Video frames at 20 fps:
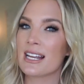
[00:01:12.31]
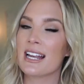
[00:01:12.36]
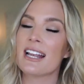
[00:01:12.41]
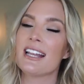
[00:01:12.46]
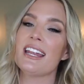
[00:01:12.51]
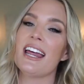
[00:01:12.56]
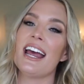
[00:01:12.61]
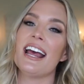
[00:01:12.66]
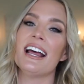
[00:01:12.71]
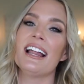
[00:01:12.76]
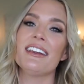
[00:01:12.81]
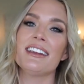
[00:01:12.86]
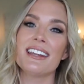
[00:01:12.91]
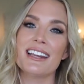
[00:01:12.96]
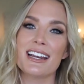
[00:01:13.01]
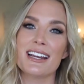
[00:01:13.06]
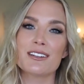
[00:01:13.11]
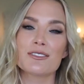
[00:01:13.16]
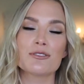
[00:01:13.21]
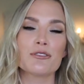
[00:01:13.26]
in, and
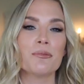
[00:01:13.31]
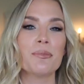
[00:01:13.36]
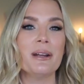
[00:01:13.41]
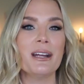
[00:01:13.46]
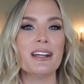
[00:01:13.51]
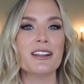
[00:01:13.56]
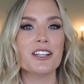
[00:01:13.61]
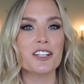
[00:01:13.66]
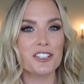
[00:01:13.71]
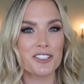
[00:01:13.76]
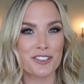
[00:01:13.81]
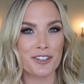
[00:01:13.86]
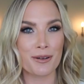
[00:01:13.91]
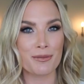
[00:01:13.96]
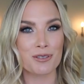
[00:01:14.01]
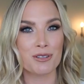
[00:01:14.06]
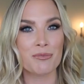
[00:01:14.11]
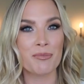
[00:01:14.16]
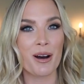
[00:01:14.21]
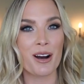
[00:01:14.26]
links will be in the
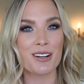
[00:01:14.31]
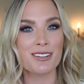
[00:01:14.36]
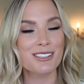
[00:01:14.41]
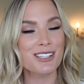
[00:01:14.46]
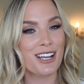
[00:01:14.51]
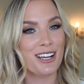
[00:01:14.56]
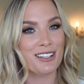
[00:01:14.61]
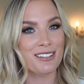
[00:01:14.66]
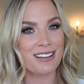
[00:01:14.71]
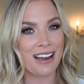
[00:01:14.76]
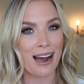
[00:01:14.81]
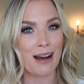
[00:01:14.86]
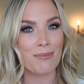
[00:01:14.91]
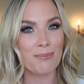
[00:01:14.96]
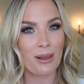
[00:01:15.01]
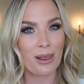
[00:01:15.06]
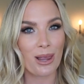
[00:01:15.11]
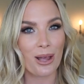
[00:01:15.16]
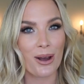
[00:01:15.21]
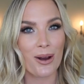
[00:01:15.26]
description box down
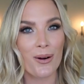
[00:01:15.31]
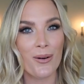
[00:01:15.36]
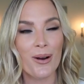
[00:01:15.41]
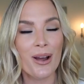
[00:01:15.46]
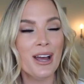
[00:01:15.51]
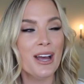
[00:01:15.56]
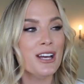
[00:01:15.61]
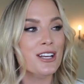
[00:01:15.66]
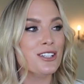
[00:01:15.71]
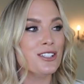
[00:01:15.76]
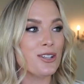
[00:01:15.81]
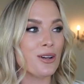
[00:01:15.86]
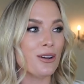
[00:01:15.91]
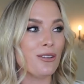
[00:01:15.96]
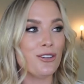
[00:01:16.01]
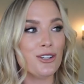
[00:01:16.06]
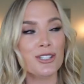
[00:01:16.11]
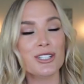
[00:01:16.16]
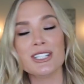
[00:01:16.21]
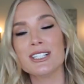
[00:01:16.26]
below. So
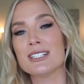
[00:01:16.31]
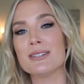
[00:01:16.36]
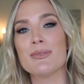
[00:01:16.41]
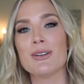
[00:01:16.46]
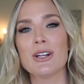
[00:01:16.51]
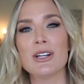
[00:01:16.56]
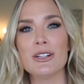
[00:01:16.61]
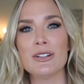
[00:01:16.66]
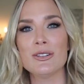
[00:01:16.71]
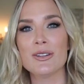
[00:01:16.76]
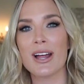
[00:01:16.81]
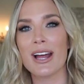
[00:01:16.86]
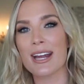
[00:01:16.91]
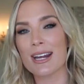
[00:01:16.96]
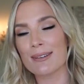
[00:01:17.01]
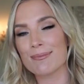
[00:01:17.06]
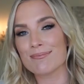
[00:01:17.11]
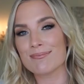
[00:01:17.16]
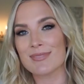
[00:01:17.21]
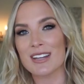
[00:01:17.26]
if you see something that you
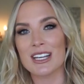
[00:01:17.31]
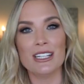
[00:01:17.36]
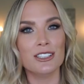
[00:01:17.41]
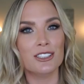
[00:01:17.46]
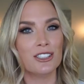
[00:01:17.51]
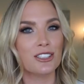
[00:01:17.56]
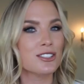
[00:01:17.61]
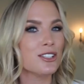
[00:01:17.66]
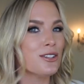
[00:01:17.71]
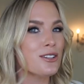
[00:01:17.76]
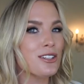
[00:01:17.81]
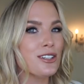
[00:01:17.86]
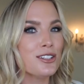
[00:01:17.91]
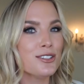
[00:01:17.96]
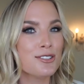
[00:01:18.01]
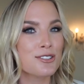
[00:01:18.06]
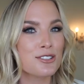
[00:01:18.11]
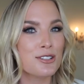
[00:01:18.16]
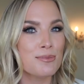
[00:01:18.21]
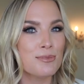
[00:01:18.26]
like, just go to the
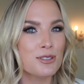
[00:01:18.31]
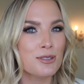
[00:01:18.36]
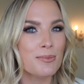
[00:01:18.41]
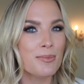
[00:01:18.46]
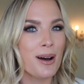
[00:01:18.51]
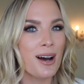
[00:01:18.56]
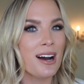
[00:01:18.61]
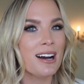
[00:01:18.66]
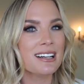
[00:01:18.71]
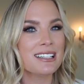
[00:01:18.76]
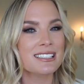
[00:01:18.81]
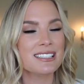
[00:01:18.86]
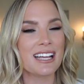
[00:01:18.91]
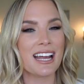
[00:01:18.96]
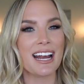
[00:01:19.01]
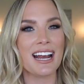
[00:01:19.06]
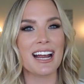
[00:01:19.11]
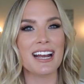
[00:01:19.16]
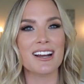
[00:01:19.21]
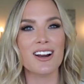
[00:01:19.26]
description box
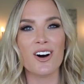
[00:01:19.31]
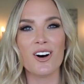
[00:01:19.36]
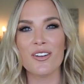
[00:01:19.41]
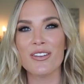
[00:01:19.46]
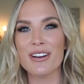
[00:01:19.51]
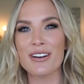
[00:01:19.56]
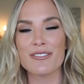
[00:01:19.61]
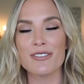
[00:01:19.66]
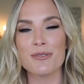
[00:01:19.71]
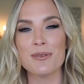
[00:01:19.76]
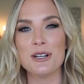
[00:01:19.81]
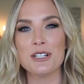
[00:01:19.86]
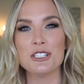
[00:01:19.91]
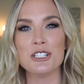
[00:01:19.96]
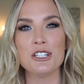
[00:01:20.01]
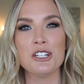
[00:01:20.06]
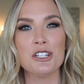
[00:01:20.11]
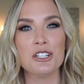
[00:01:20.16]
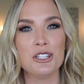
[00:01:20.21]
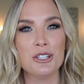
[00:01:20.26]
and all the
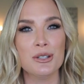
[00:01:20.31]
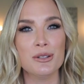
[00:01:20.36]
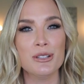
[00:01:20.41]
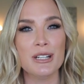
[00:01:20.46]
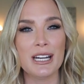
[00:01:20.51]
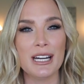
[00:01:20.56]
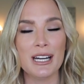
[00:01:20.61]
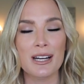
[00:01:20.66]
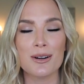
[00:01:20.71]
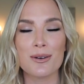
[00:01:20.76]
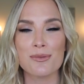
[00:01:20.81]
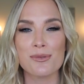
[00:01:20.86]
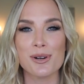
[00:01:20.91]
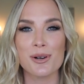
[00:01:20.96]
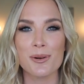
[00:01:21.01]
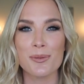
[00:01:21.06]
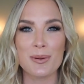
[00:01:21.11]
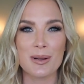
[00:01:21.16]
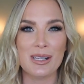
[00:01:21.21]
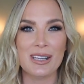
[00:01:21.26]
information you need
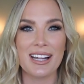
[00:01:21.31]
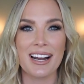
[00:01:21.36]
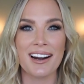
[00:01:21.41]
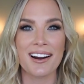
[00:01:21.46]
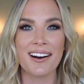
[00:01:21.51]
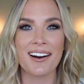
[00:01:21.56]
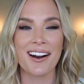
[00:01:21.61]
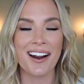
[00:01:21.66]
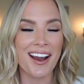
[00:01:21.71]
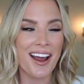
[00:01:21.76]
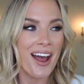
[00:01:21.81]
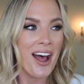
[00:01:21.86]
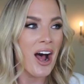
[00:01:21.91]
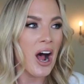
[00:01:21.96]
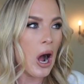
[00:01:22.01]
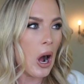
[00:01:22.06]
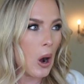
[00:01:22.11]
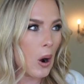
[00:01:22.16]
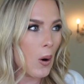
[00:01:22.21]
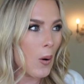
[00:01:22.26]
will be there.
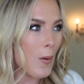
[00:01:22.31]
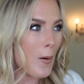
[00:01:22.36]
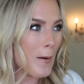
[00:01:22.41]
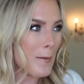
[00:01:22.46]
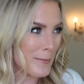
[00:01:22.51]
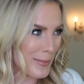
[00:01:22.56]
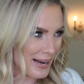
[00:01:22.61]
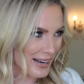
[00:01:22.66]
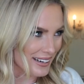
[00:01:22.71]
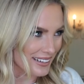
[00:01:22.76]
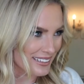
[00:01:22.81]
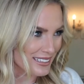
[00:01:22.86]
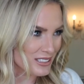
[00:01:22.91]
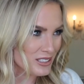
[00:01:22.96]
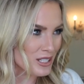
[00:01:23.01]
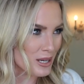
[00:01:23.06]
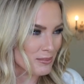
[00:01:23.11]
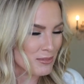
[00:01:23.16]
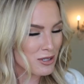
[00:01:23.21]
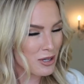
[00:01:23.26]
Oh my
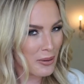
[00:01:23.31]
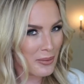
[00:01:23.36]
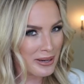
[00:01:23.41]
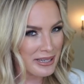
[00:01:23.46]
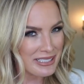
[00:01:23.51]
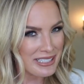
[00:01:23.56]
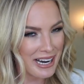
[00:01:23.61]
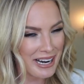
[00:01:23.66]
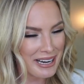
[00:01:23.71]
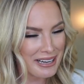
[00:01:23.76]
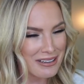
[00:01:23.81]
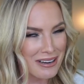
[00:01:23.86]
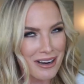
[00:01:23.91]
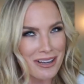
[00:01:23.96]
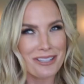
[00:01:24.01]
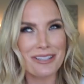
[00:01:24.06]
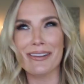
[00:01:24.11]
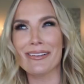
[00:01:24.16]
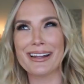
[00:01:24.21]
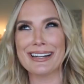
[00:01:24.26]
goodness, I'm so excited.
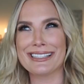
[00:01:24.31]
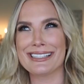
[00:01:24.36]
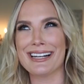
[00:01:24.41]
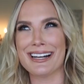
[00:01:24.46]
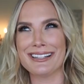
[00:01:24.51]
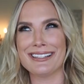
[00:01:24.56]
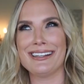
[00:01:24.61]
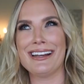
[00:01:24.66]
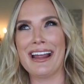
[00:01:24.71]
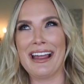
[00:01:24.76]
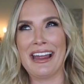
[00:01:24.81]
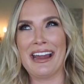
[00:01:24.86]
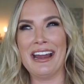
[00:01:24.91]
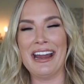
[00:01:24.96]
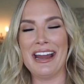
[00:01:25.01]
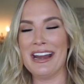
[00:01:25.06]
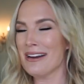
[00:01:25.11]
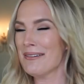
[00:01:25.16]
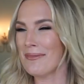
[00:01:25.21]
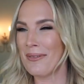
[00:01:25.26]
So let's not delay
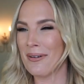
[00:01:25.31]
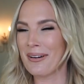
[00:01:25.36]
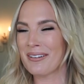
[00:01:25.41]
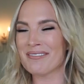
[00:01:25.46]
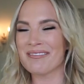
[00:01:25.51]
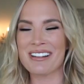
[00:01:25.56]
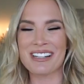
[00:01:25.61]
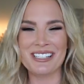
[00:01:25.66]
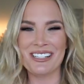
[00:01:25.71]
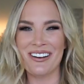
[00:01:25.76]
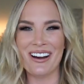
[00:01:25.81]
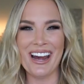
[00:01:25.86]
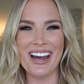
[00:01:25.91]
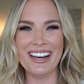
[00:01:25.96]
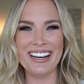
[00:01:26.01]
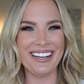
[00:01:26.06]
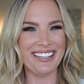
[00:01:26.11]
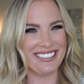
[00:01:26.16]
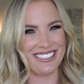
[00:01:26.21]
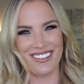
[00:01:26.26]
anymore. Let's go
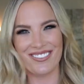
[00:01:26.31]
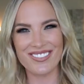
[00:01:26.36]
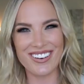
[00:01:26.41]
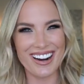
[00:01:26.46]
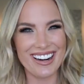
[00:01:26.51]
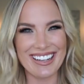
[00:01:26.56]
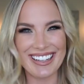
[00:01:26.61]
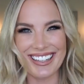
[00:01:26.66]
ahead and jump right